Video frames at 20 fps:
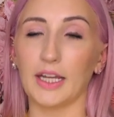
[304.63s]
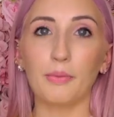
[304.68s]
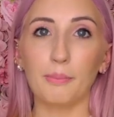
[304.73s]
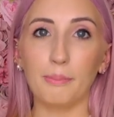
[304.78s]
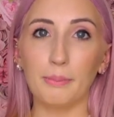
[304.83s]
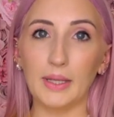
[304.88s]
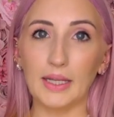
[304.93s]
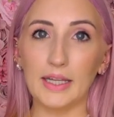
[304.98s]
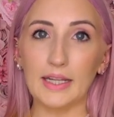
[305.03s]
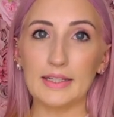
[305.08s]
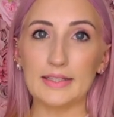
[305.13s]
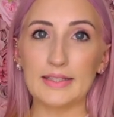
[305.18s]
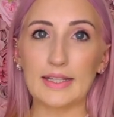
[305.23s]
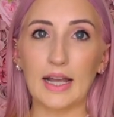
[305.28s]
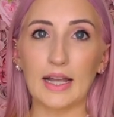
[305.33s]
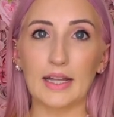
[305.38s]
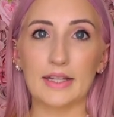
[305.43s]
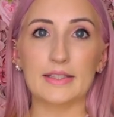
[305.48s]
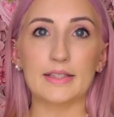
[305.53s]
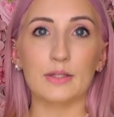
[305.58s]
The midi
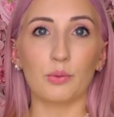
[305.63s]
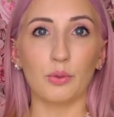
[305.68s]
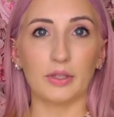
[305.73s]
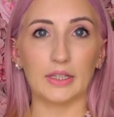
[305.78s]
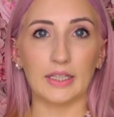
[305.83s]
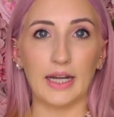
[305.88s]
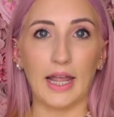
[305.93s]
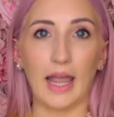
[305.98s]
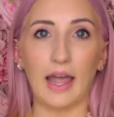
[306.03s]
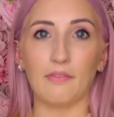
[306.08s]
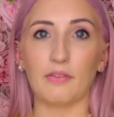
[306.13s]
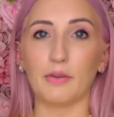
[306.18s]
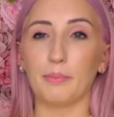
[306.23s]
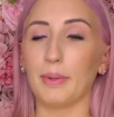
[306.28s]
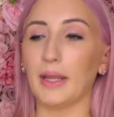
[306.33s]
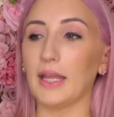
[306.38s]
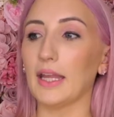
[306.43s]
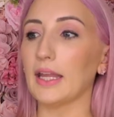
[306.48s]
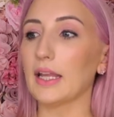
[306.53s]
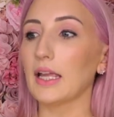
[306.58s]
size, the one that I have in
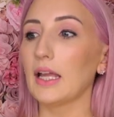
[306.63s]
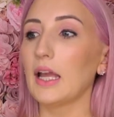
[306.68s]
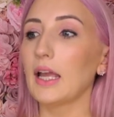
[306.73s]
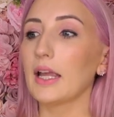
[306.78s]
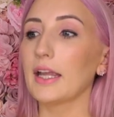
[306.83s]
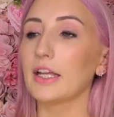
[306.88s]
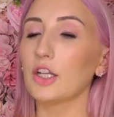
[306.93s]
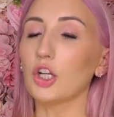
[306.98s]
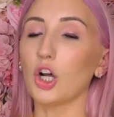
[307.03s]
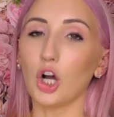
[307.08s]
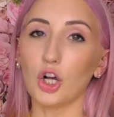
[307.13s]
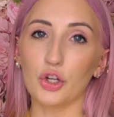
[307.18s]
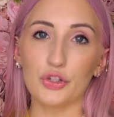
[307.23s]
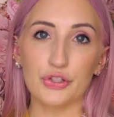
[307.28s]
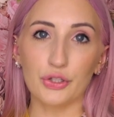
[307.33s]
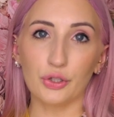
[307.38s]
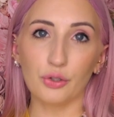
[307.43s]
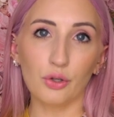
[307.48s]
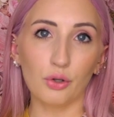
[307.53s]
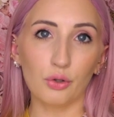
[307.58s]
pink, can
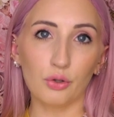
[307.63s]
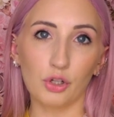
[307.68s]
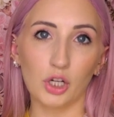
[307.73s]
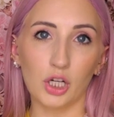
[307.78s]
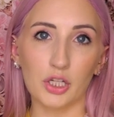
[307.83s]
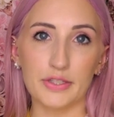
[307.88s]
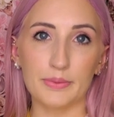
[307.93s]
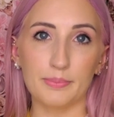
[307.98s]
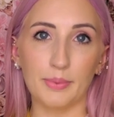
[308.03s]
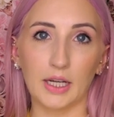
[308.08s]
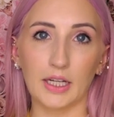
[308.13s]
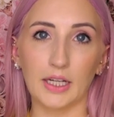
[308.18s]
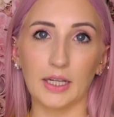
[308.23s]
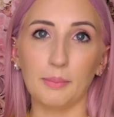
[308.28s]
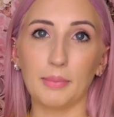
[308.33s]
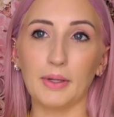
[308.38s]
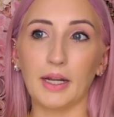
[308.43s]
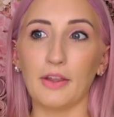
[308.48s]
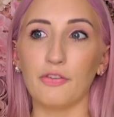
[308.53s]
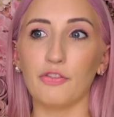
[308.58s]
also go crossbody,
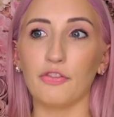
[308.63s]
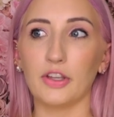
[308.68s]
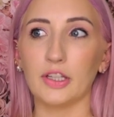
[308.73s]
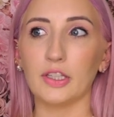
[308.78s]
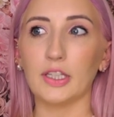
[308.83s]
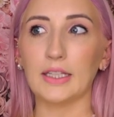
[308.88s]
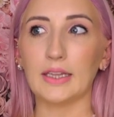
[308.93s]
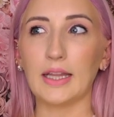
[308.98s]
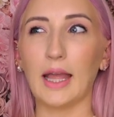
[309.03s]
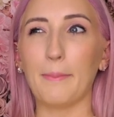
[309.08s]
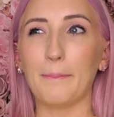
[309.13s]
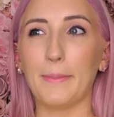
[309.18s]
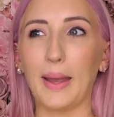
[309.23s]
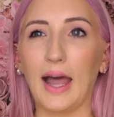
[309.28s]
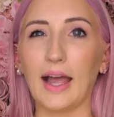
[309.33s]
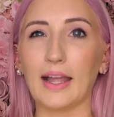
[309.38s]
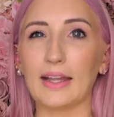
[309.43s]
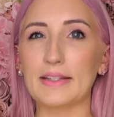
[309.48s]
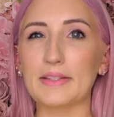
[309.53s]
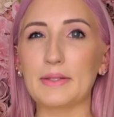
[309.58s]
but I feel like that
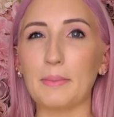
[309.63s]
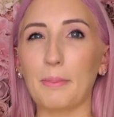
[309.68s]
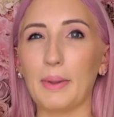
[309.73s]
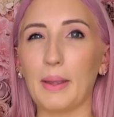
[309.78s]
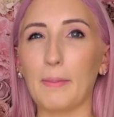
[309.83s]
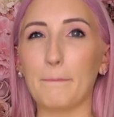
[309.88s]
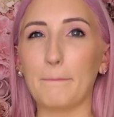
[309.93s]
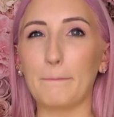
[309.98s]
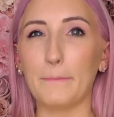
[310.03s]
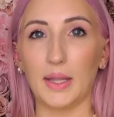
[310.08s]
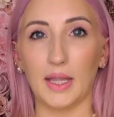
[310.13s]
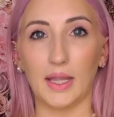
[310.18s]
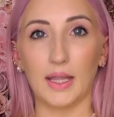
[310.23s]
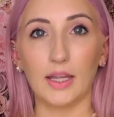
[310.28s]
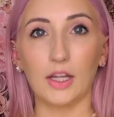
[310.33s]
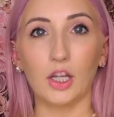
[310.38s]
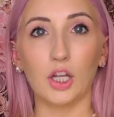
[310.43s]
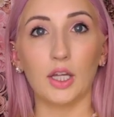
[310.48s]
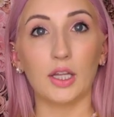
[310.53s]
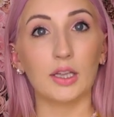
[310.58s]
bag is a bit
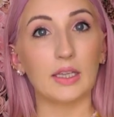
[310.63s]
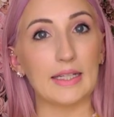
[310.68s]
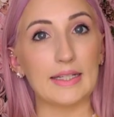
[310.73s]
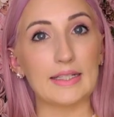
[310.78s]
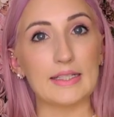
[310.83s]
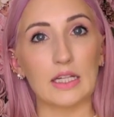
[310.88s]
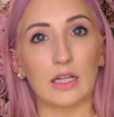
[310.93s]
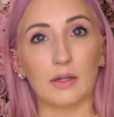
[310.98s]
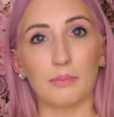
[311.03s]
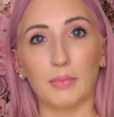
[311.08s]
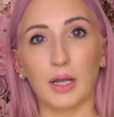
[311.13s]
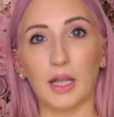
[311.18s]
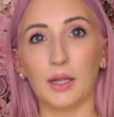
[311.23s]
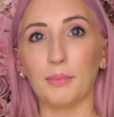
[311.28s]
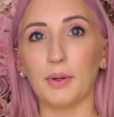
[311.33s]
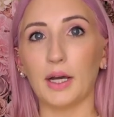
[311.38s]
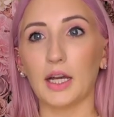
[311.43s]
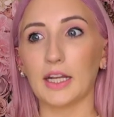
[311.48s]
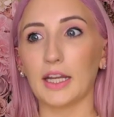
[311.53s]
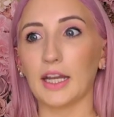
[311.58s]
big, at least on my
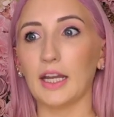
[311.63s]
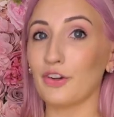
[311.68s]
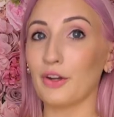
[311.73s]
body.